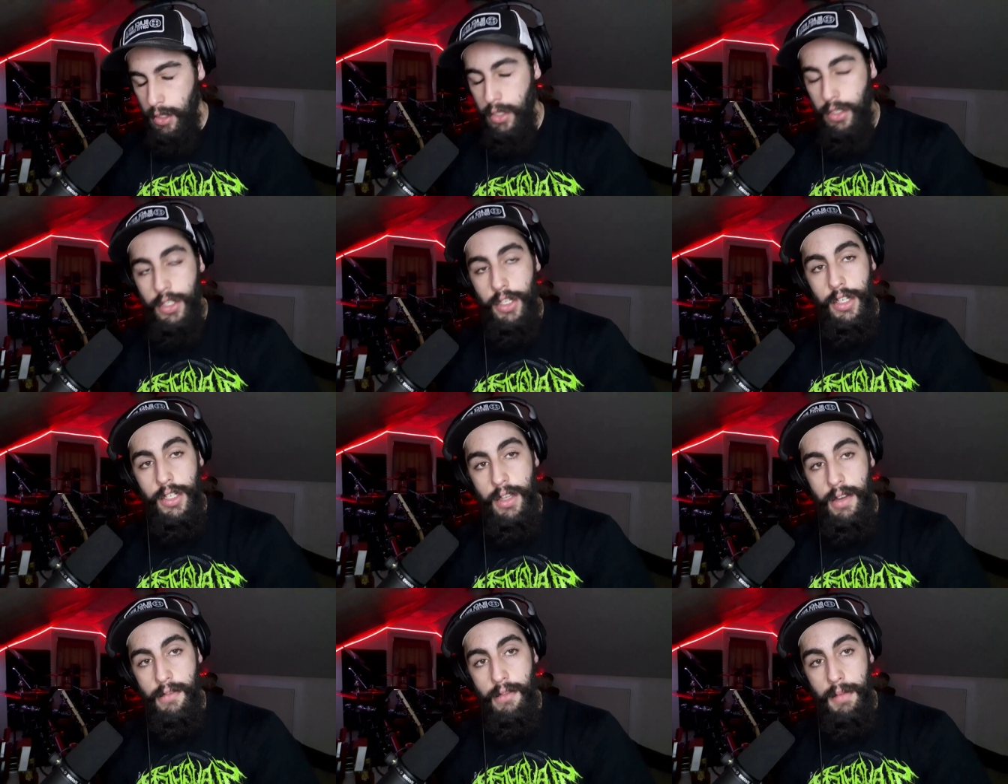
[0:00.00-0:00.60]
So
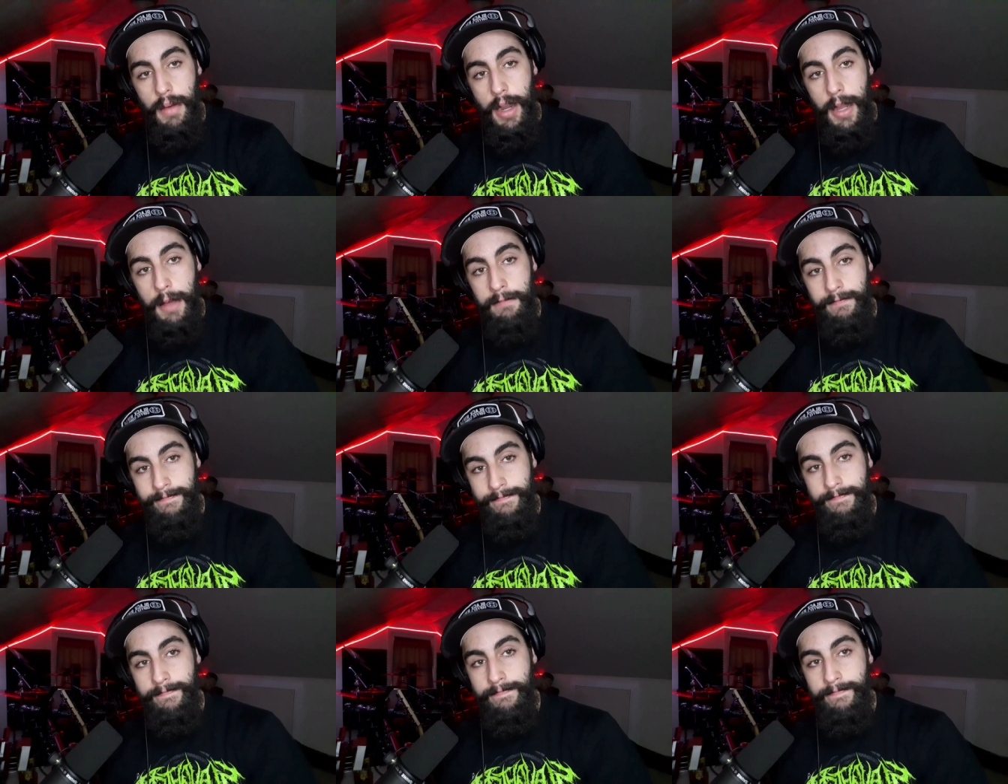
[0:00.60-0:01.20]
cheers, everybody.
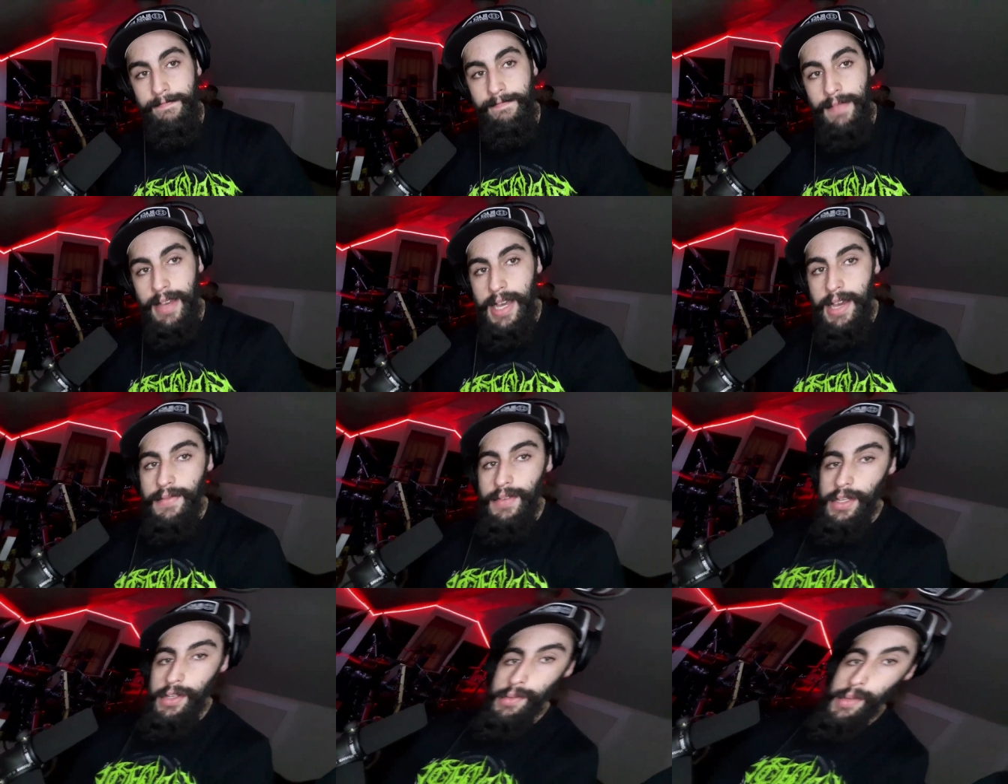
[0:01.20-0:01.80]

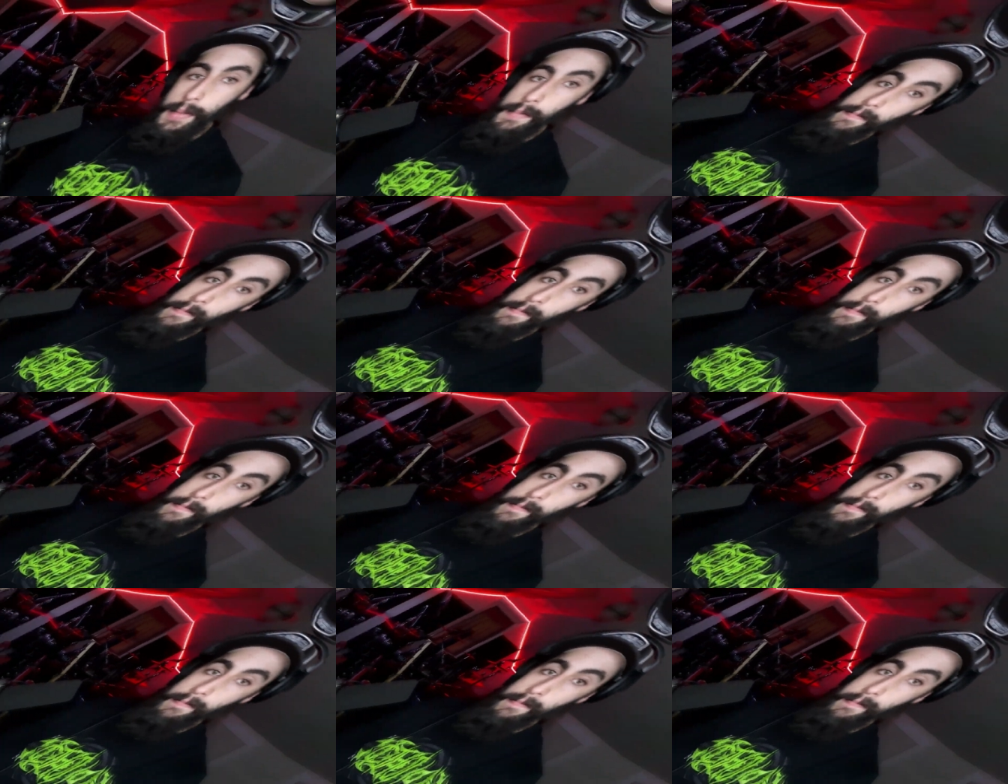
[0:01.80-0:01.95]
Have a good one.